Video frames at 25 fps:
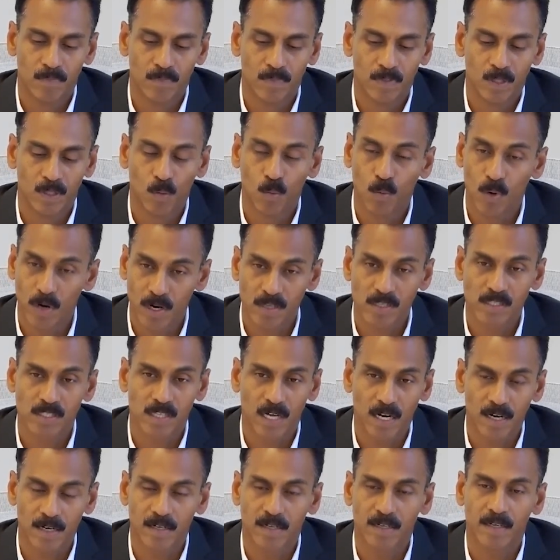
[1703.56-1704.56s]
the work
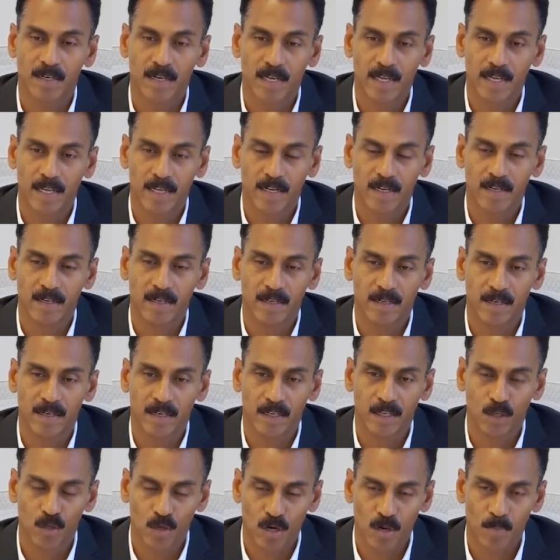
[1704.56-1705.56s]
started in
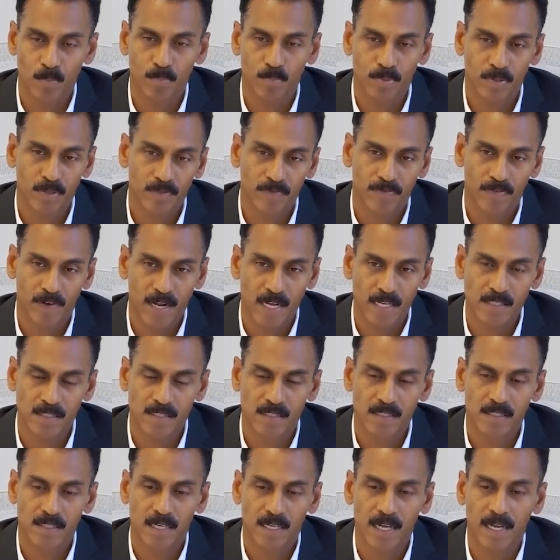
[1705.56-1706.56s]
Europe,
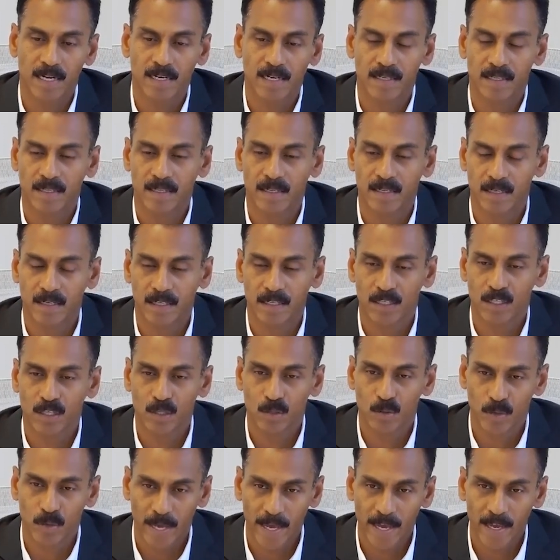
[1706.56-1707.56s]
France, and
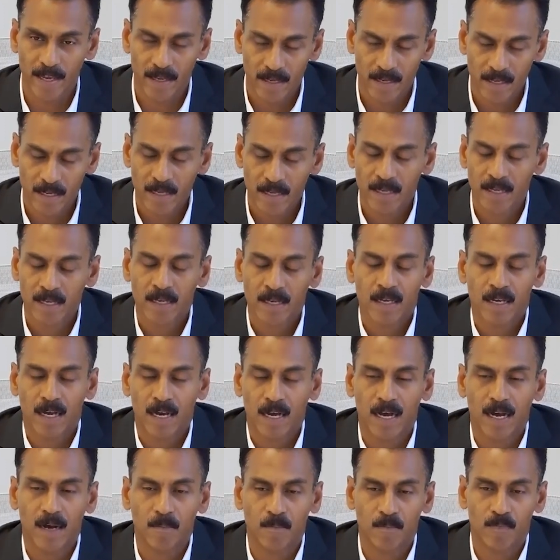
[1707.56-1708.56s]
UK.
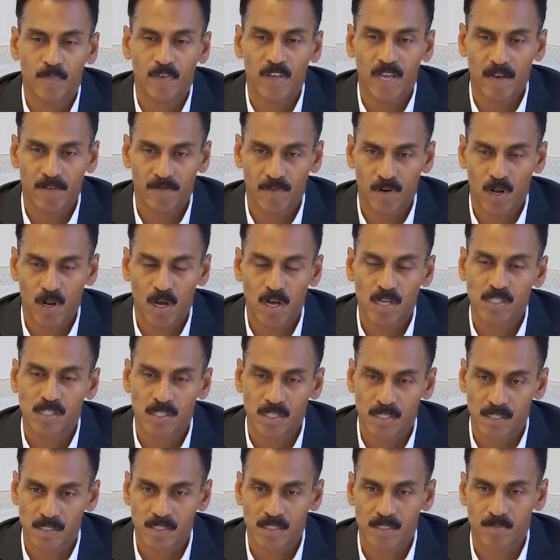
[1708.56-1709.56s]
We have
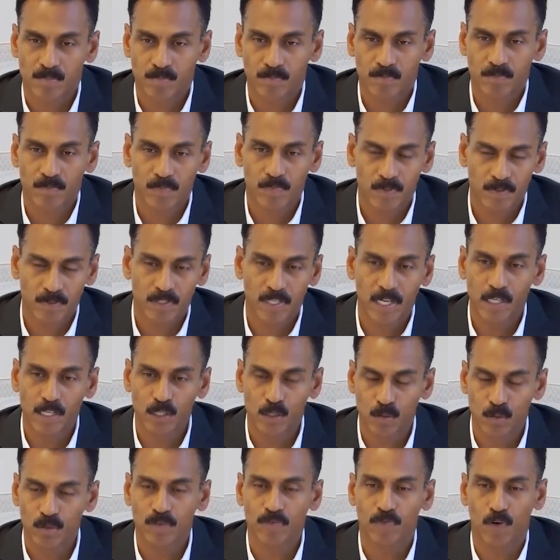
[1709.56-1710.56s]
launches
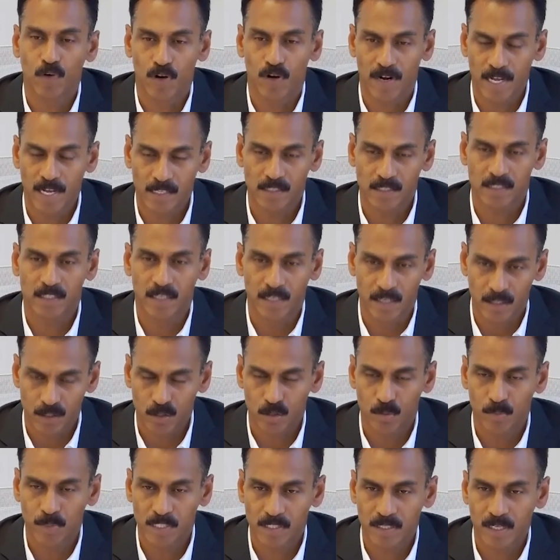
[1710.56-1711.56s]
scheduled for next year.
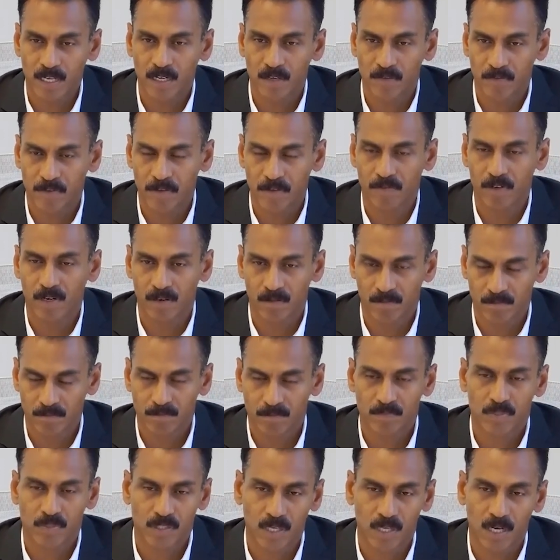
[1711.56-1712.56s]
So basically, we will
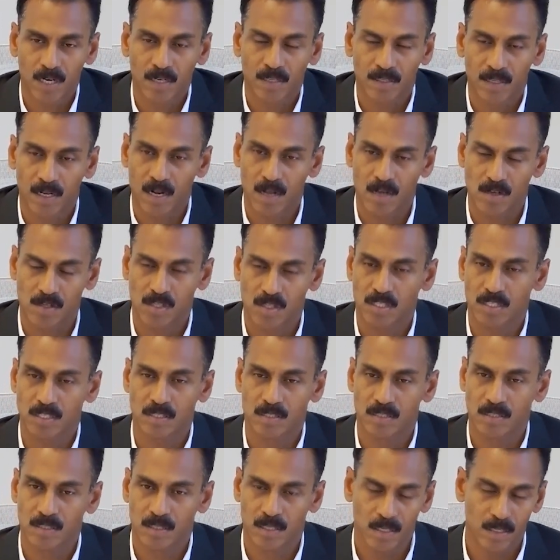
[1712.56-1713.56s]
start the
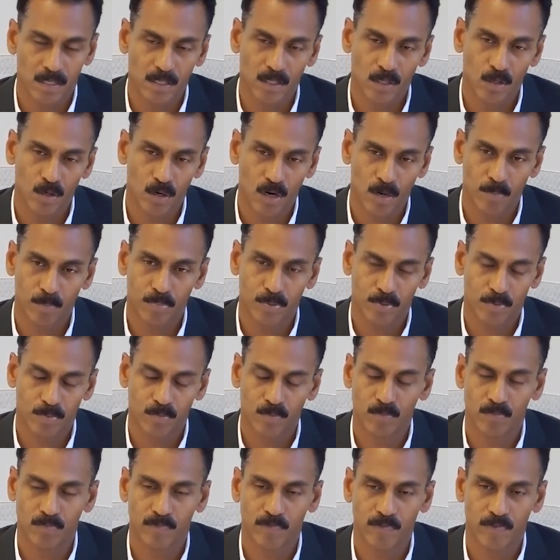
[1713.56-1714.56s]
launches in Europe,
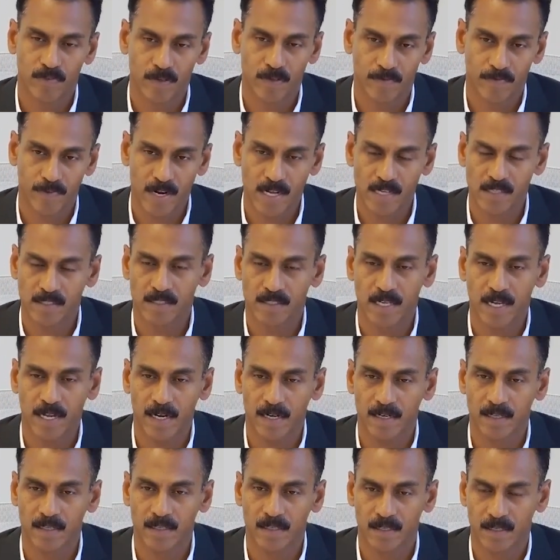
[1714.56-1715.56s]
for France,
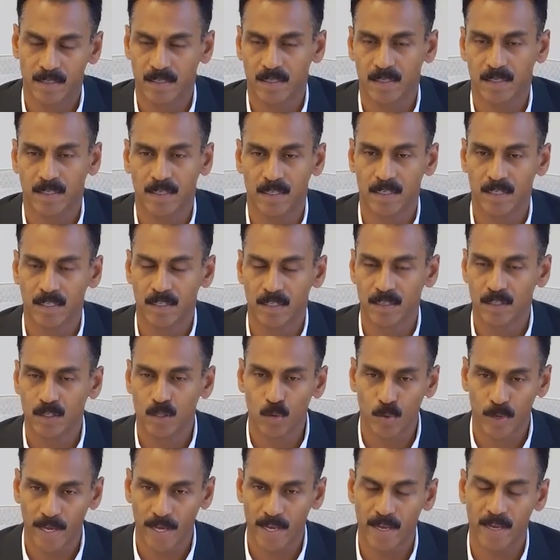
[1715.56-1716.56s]
and in
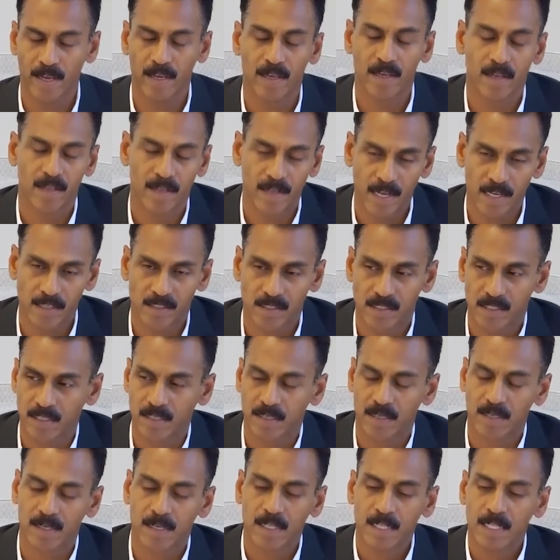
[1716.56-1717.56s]
UK next
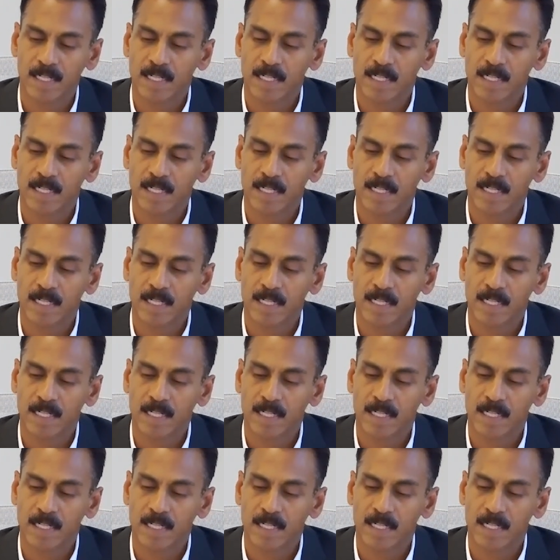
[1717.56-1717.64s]
year.